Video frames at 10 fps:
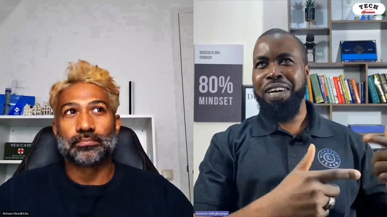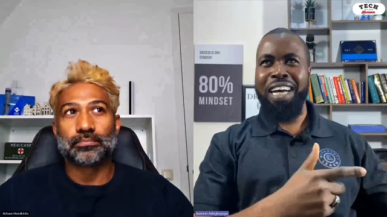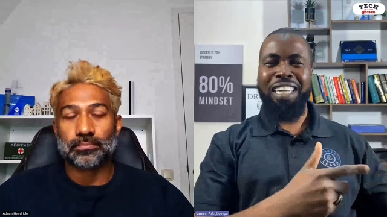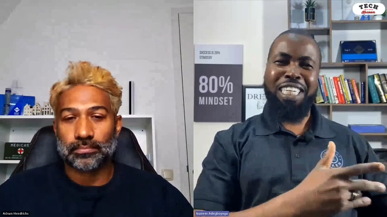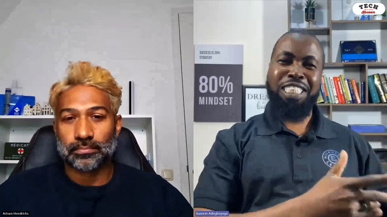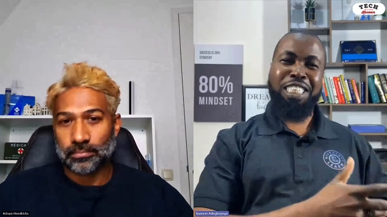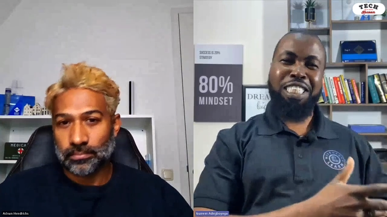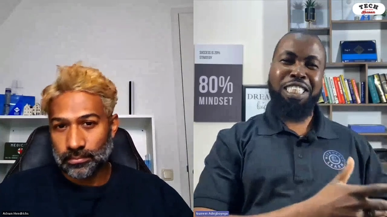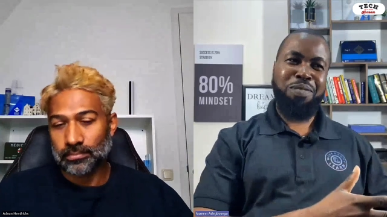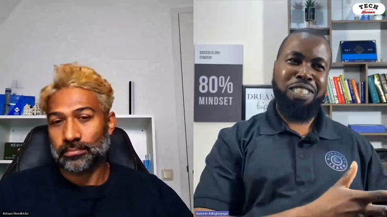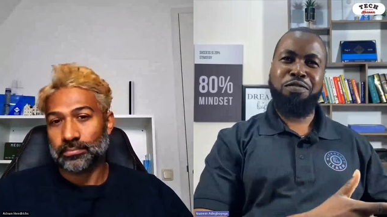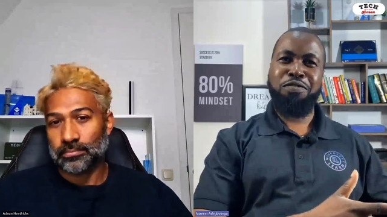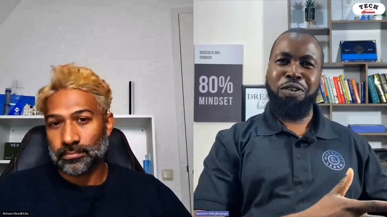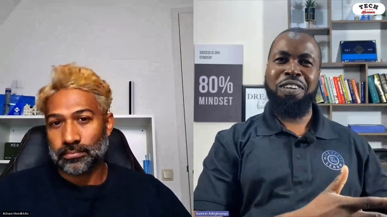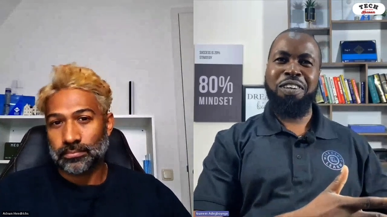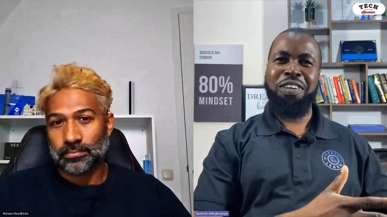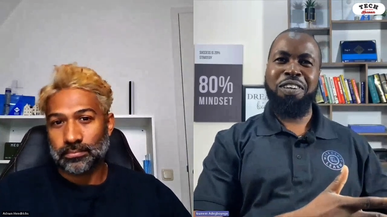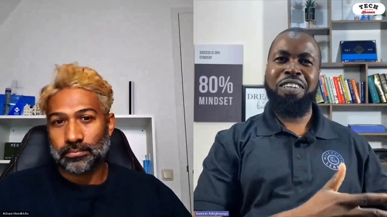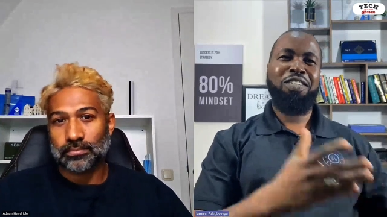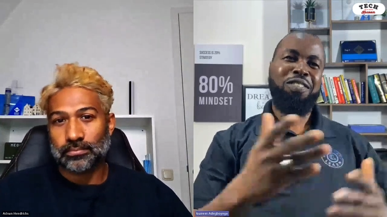Speaker 1: we've had ChatGPT
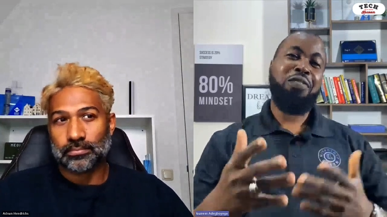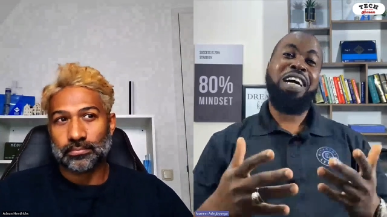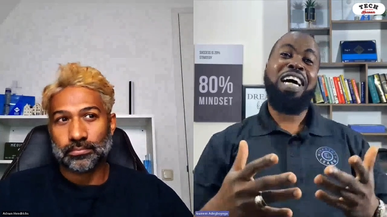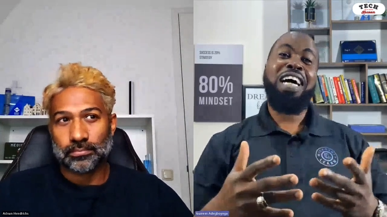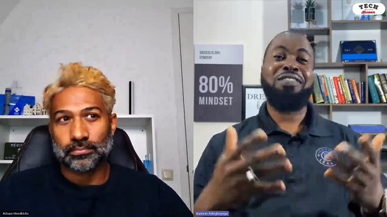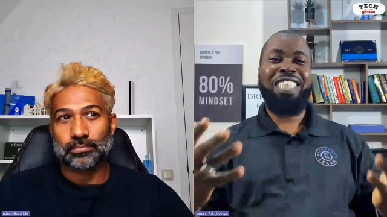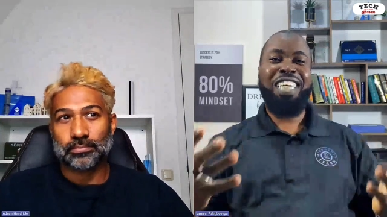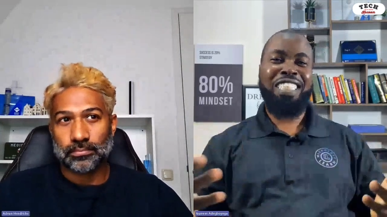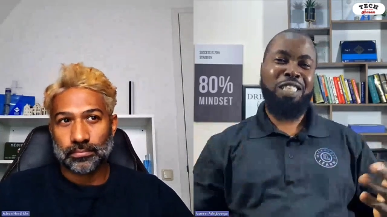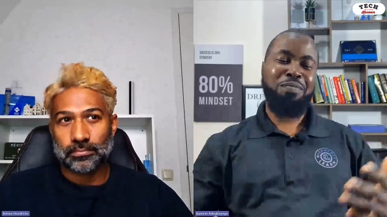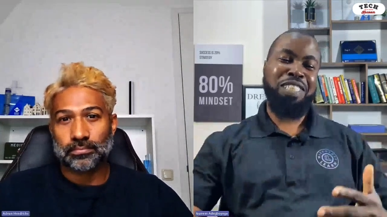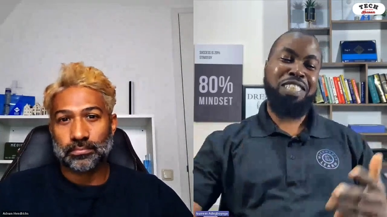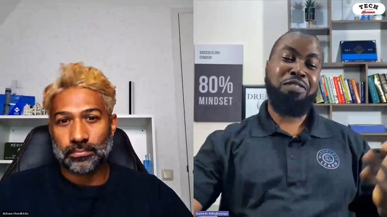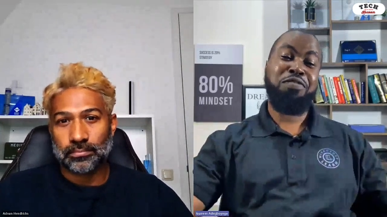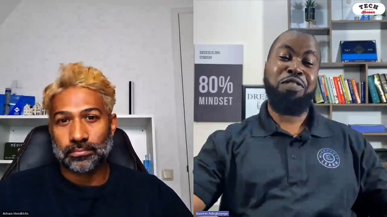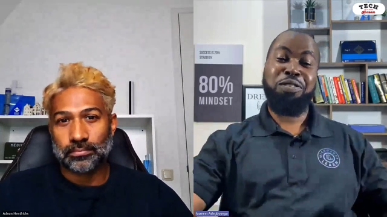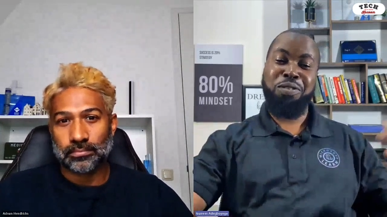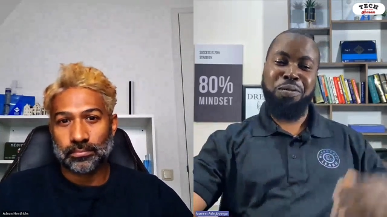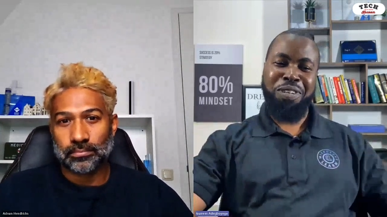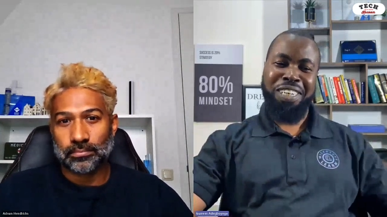4. So now mm-hmm. we're having
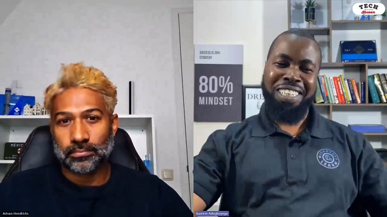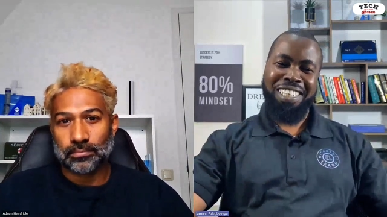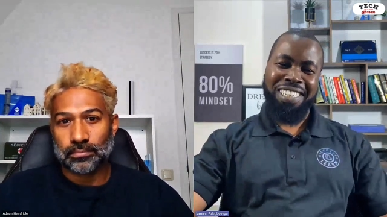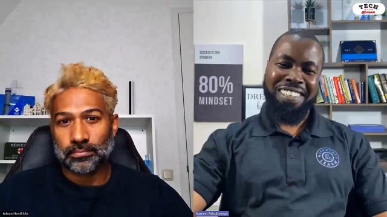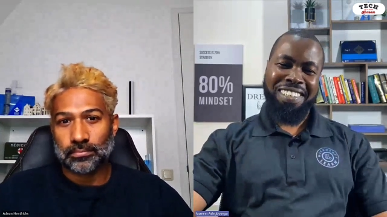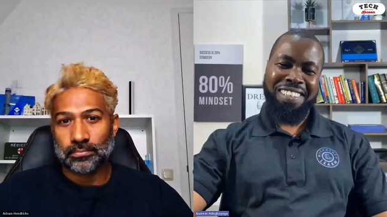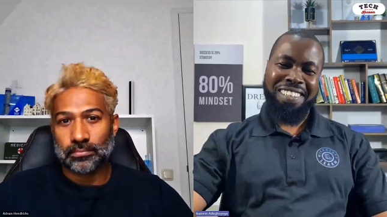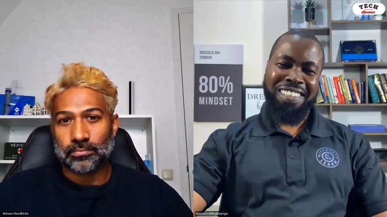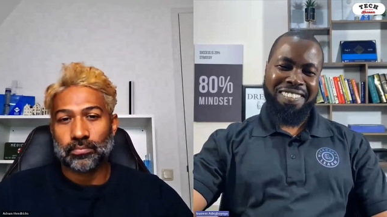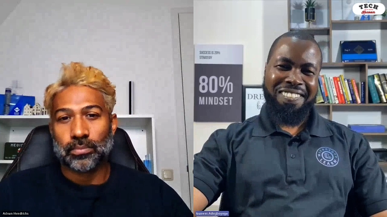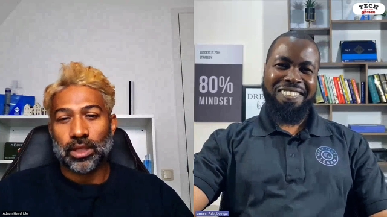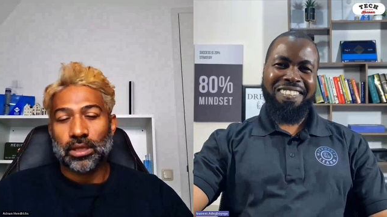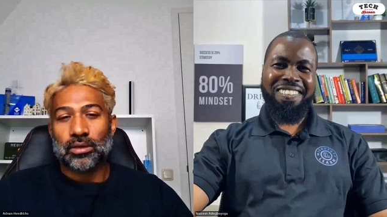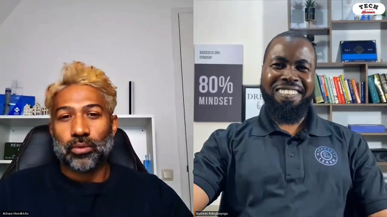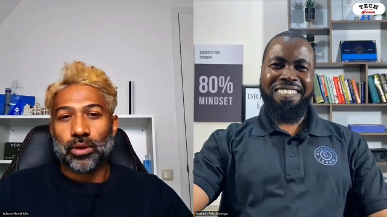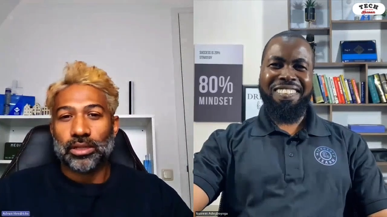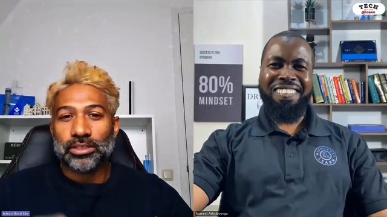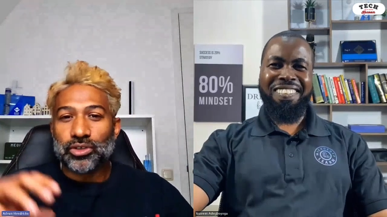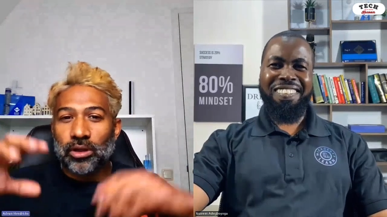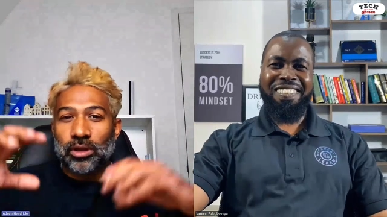ChatGPT 4 Turbo, Adnan.
Speaker 2: Well,
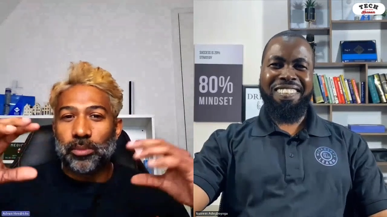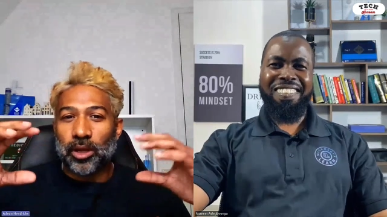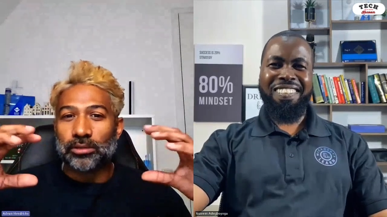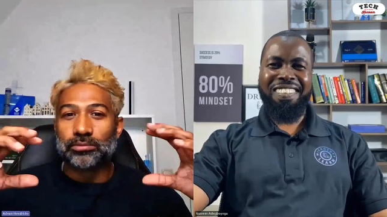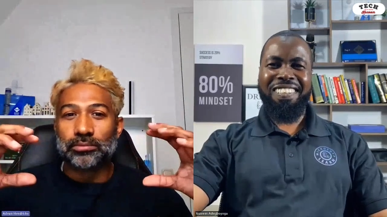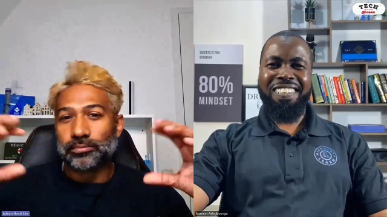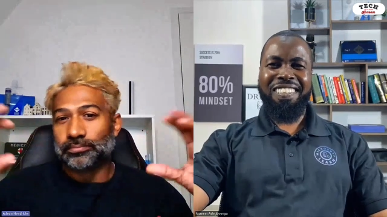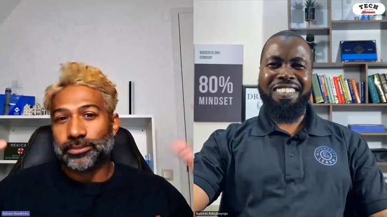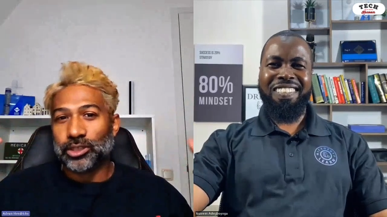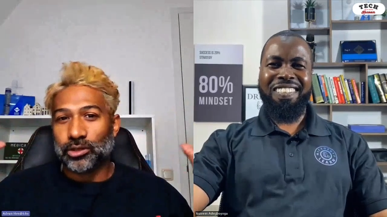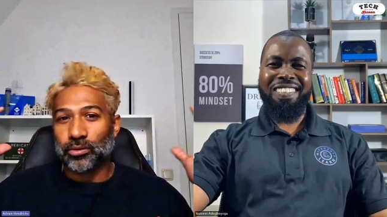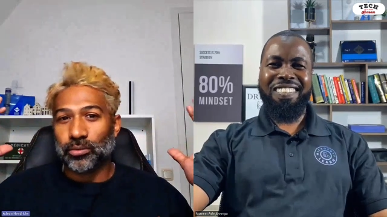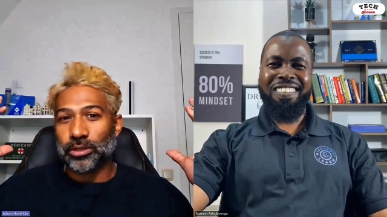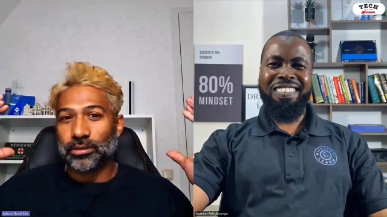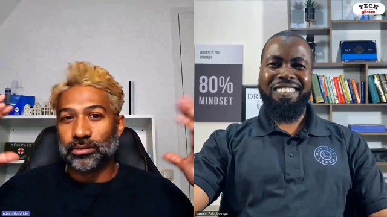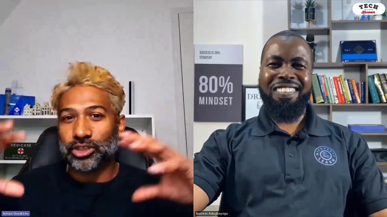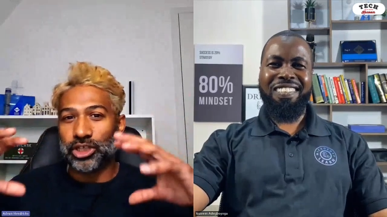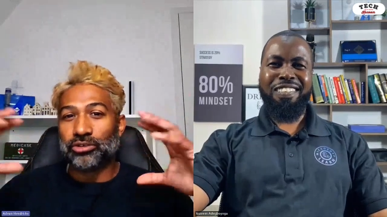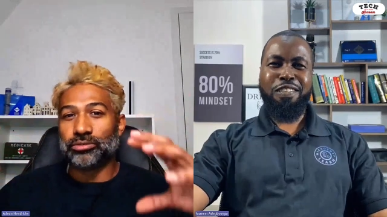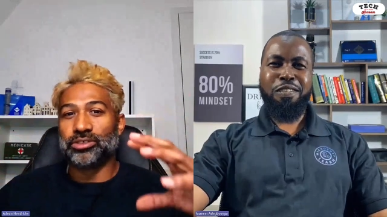it's all about, you know,
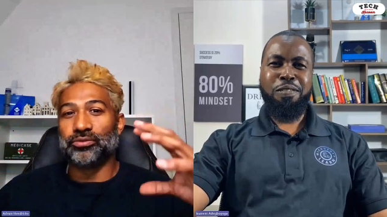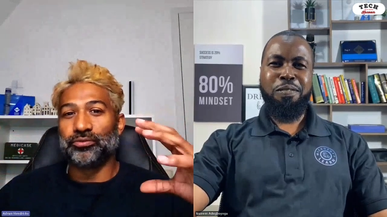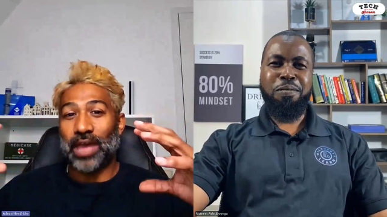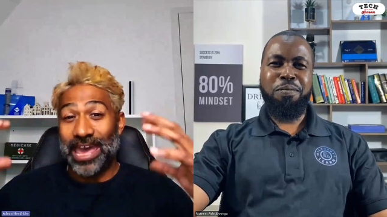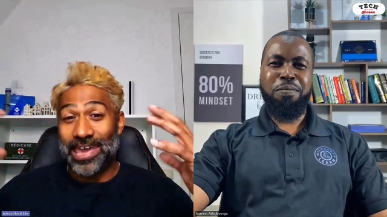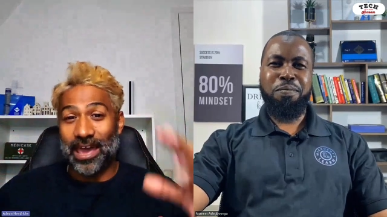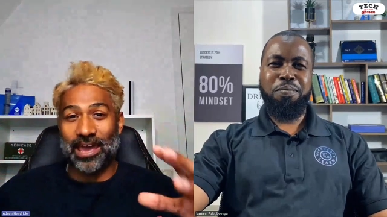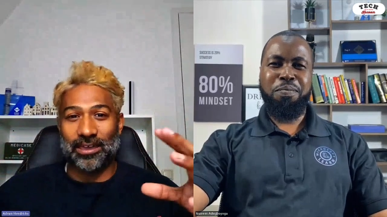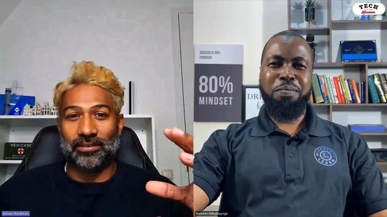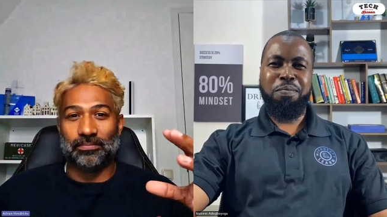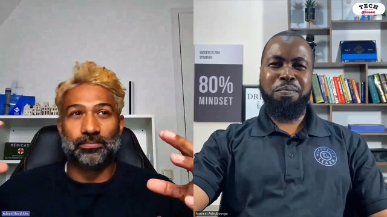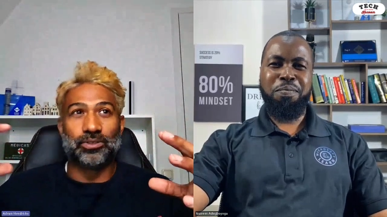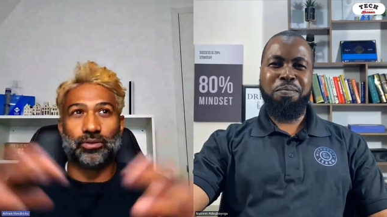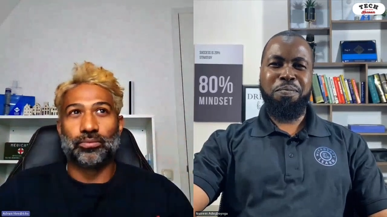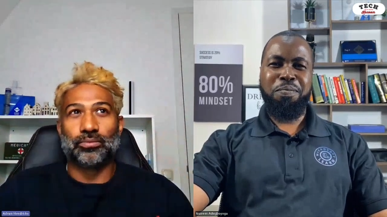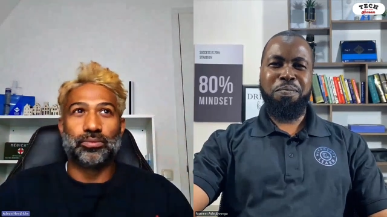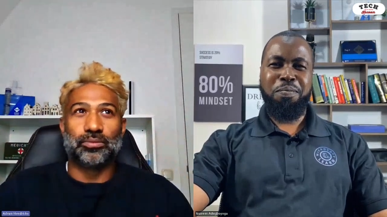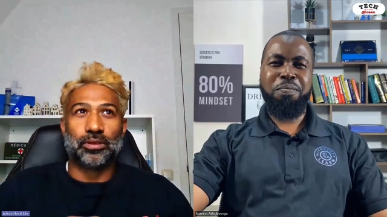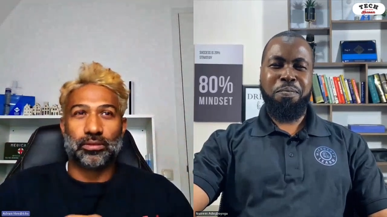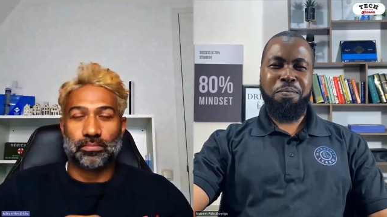generative AI. So
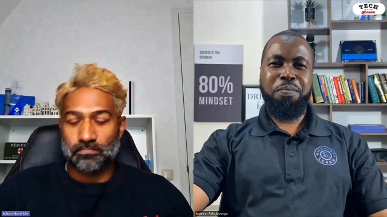the